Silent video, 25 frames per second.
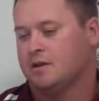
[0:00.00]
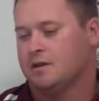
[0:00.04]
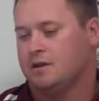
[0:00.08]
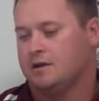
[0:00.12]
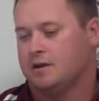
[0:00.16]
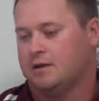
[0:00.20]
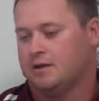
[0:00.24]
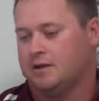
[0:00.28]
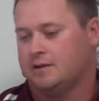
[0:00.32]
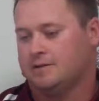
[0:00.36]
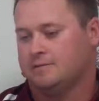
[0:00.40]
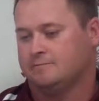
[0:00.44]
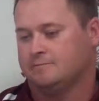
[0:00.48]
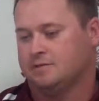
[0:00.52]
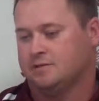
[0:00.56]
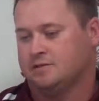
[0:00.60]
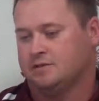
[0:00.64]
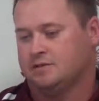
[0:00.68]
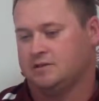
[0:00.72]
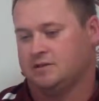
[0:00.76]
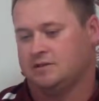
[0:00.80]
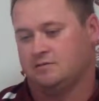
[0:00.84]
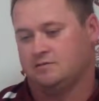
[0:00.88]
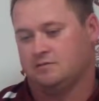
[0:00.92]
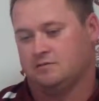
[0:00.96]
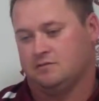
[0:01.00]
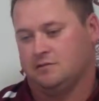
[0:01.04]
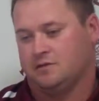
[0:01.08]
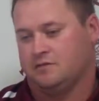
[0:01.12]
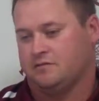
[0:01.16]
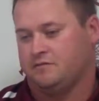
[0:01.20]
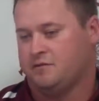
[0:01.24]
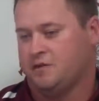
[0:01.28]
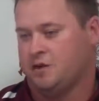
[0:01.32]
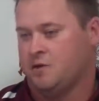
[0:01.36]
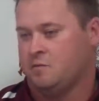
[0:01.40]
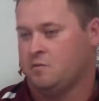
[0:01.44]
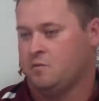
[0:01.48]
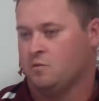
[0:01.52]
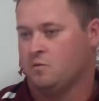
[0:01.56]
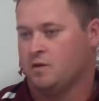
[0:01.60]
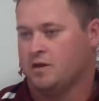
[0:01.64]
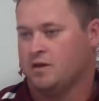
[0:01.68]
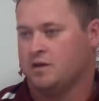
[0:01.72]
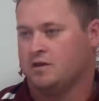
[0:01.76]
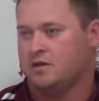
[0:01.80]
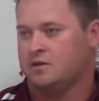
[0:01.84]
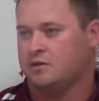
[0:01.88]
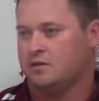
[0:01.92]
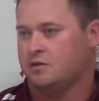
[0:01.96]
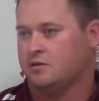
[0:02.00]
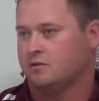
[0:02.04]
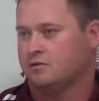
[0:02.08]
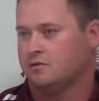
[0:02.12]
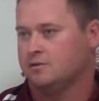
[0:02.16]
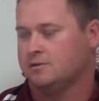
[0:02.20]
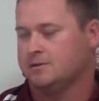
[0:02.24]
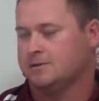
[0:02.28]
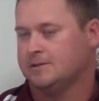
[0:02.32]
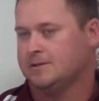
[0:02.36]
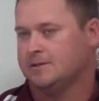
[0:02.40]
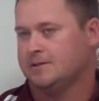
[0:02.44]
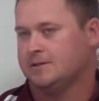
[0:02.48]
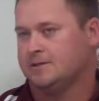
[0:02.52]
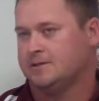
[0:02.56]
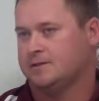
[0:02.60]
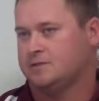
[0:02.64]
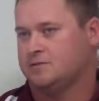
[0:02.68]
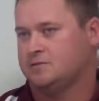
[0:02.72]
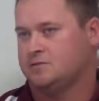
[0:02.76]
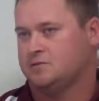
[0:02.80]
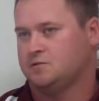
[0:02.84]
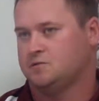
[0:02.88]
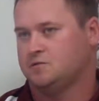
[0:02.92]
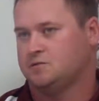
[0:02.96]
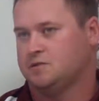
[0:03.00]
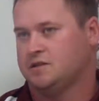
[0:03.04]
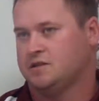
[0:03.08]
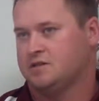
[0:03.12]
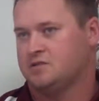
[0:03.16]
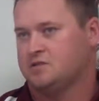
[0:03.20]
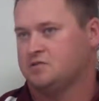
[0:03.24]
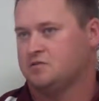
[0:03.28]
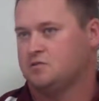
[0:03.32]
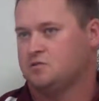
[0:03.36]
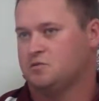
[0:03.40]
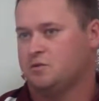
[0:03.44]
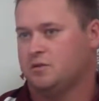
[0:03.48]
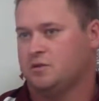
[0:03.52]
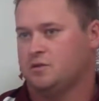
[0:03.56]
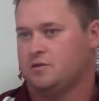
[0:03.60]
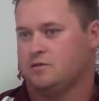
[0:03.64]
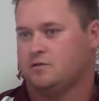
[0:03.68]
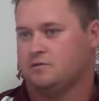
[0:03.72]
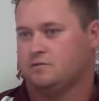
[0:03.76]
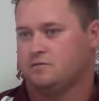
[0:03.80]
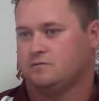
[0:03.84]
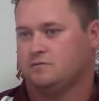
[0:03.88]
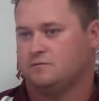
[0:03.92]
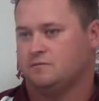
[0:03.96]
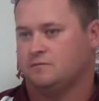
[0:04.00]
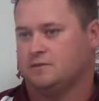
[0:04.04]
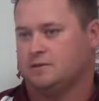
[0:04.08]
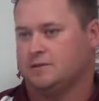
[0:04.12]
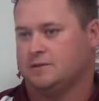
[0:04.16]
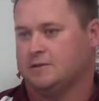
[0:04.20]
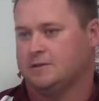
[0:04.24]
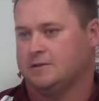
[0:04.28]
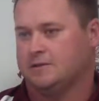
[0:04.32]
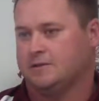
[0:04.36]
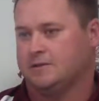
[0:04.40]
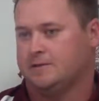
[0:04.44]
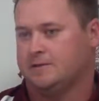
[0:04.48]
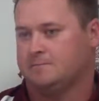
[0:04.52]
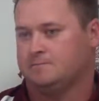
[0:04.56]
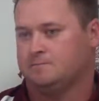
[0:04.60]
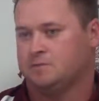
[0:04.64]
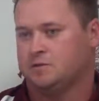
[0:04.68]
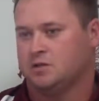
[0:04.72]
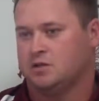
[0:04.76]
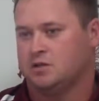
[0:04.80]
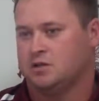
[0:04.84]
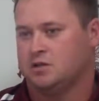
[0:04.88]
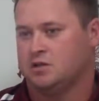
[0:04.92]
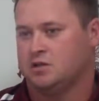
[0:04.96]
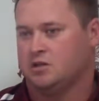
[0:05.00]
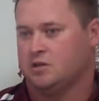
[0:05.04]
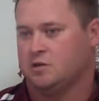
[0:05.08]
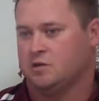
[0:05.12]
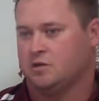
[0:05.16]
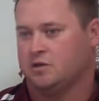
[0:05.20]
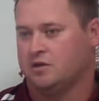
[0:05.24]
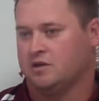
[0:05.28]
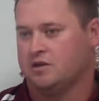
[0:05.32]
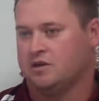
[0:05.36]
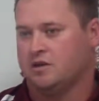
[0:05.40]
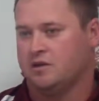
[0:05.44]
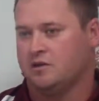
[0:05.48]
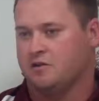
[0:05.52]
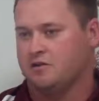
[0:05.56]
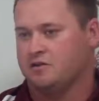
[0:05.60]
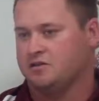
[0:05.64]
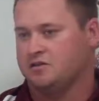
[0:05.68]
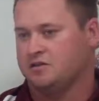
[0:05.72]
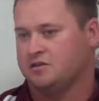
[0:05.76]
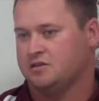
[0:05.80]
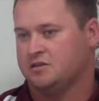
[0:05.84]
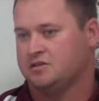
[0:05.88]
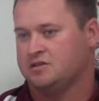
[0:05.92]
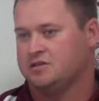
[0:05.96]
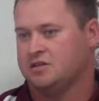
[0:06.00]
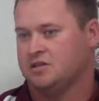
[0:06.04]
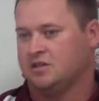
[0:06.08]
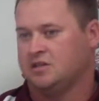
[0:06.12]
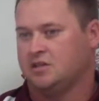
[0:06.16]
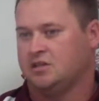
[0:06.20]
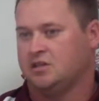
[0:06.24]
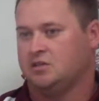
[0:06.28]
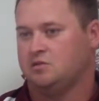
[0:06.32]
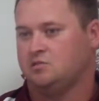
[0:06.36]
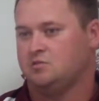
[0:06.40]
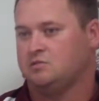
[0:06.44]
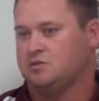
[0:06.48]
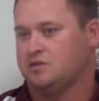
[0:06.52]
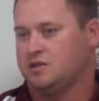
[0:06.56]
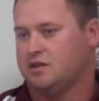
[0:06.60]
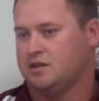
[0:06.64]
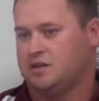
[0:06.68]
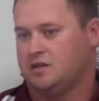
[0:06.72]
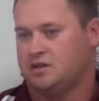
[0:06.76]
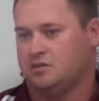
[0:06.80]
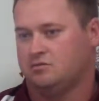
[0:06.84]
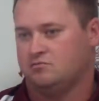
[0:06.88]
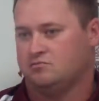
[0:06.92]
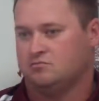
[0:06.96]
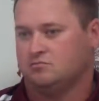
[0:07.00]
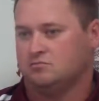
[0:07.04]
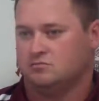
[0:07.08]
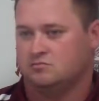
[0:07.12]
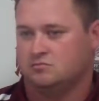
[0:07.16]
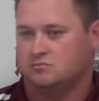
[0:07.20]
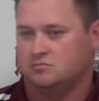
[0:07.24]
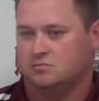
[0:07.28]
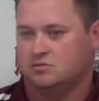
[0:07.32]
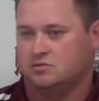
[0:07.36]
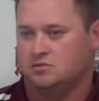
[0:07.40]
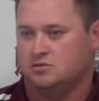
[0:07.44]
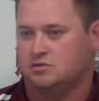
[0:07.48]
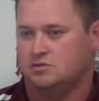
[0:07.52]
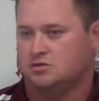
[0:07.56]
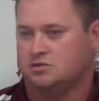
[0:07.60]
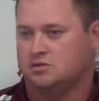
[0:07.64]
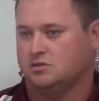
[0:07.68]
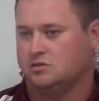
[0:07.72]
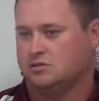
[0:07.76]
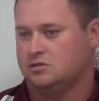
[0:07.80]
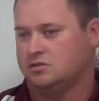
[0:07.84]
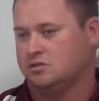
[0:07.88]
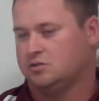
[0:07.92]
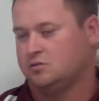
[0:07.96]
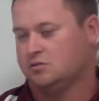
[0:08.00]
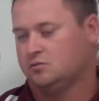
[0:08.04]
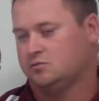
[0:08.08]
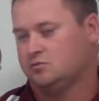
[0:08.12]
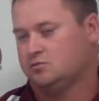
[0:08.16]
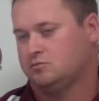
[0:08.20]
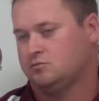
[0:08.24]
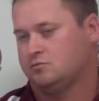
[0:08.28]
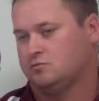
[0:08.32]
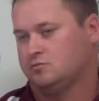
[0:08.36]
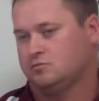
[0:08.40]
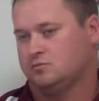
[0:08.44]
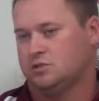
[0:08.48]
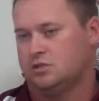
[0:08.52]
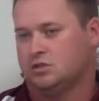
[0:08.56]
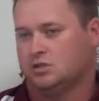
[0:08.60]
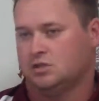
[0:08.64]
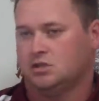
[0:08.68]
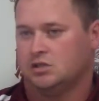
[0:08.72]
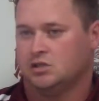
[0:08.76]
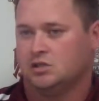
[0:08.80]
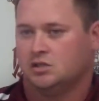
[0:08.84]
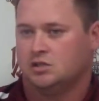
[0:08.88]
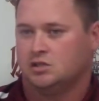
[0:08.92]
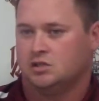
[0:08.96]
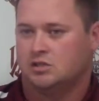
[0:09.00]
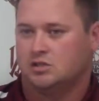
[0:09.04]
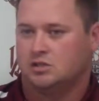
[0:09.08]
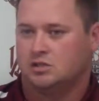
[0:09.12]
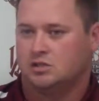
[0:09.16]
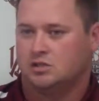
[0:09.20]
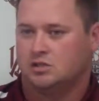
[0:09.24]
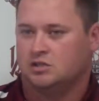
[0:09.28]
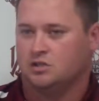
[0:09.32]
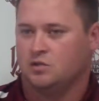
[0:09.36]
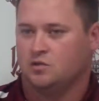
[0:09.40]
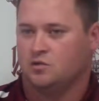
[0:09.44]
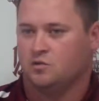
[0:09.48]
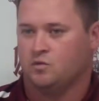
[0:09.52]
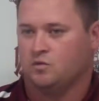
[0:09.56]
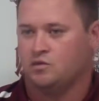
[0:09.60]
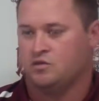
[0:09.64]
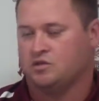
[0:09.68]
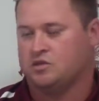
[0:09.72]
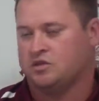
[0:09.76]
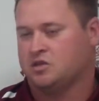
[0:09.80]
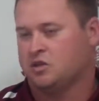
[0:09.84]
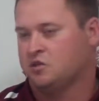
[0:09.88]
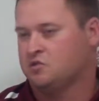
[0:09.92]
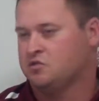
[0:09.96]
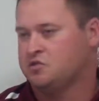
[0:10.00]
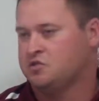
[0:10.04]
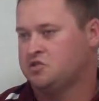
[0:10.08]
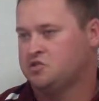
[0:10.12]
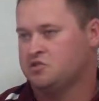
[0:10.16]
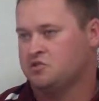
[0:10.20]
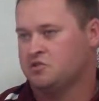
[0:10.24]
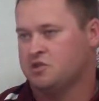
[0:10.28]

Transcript: And then I found my way here in 2012. I inherited a team that with the coaching